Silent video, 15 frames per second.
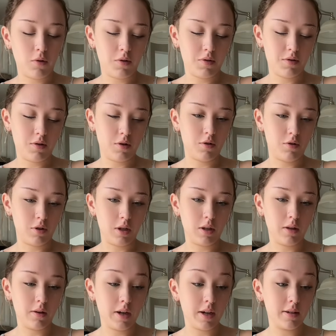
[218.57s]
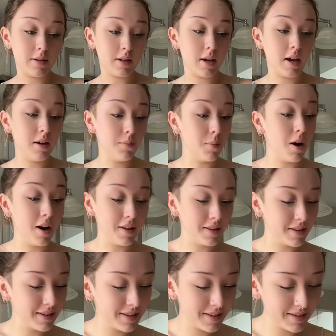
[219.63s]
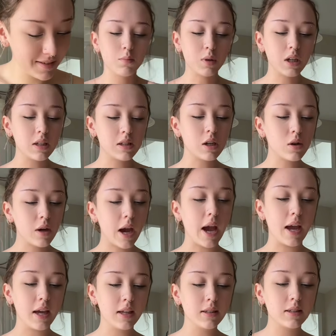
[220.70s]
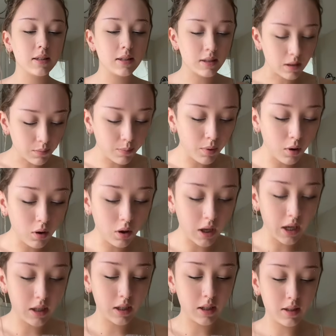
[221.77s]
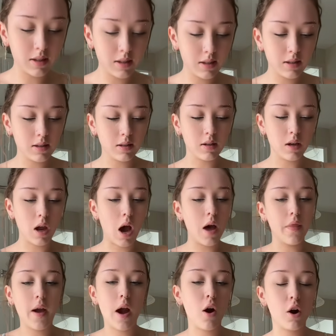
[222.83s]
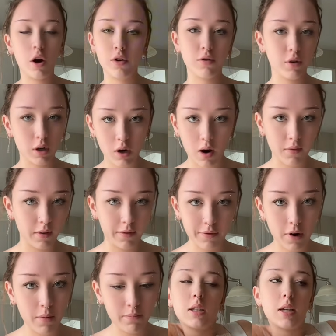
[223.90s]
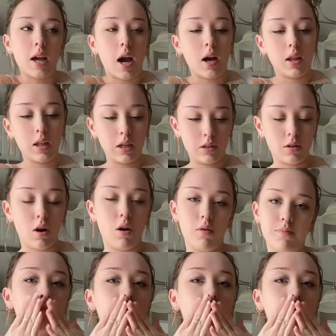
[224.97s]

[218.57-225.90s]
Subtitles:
surgery in the last 8 months. But it's okay. It's simple and it's not that hard to recover from. Yeah, that's all.